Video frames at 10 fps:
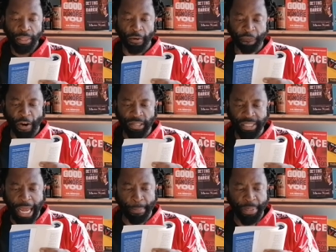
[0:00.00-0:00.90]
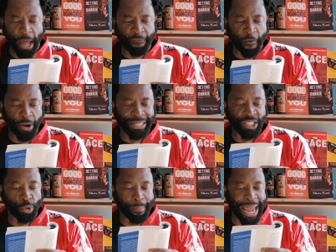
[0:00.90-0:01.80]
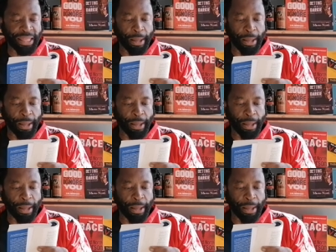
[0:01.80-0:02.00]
The first step, therefore, is to make